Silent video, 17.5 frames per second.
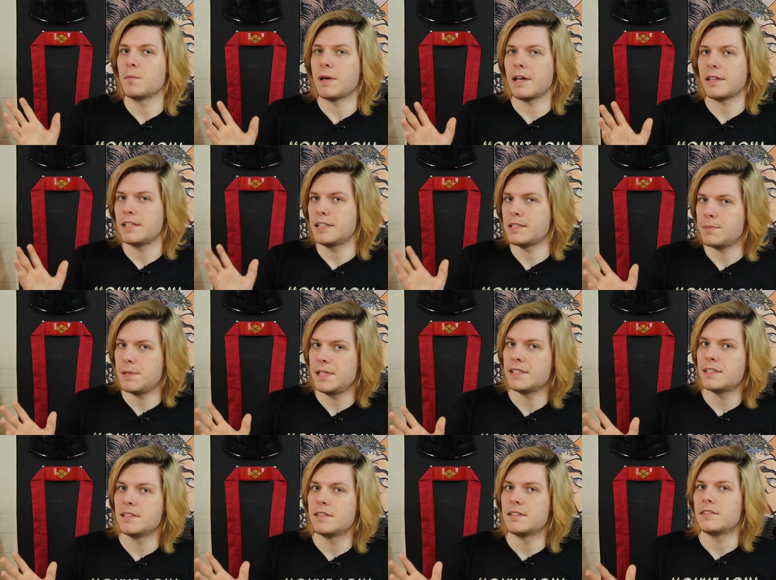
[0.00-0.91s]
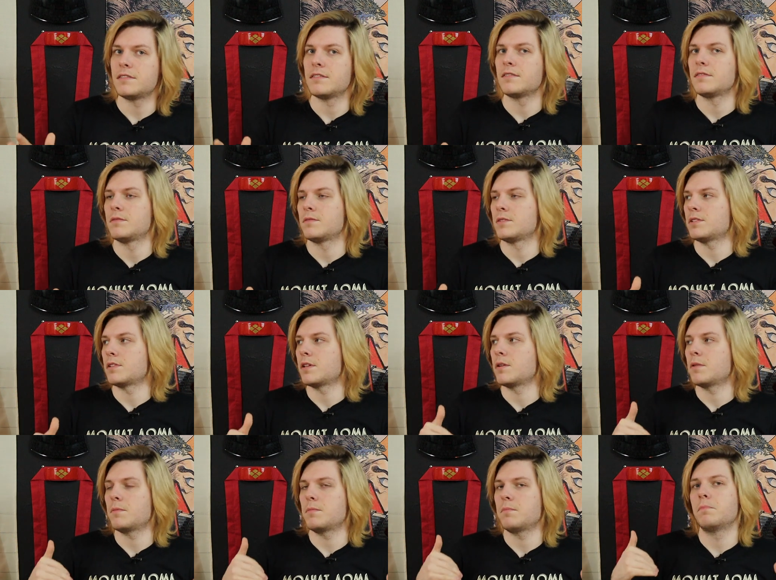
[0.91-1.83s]
about these pieces,
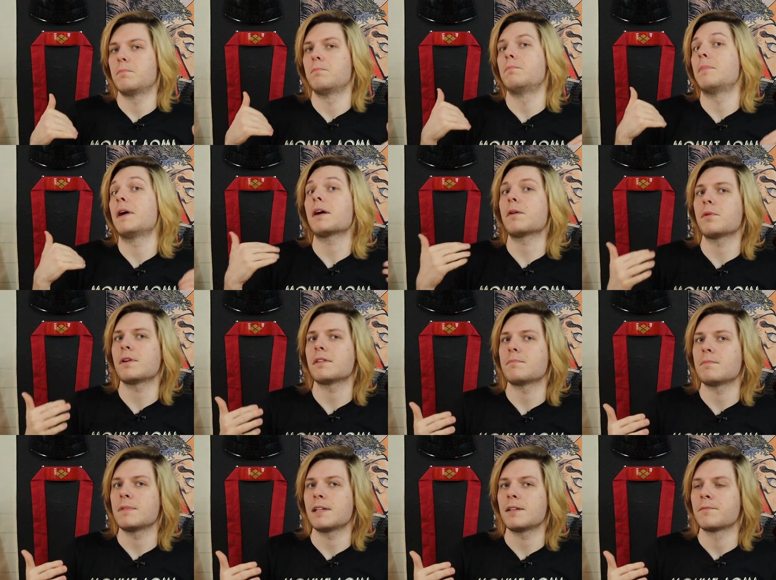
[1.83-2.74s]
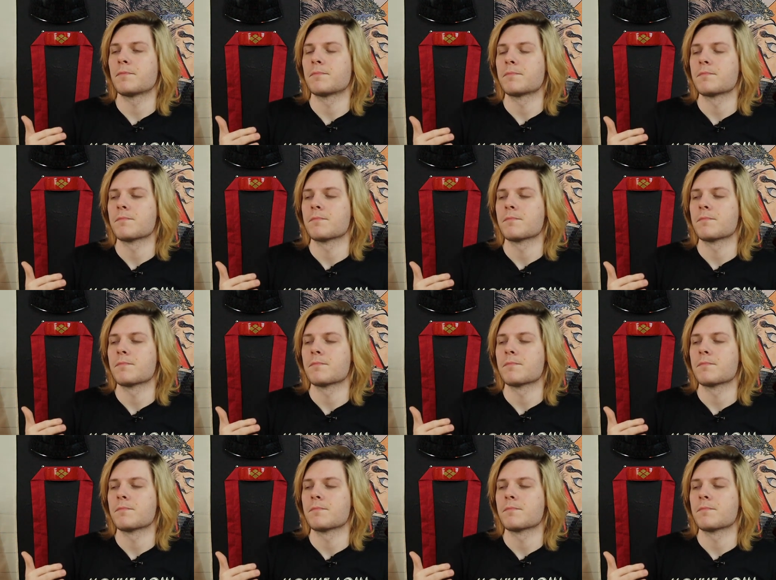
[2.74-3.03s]
so bear with me.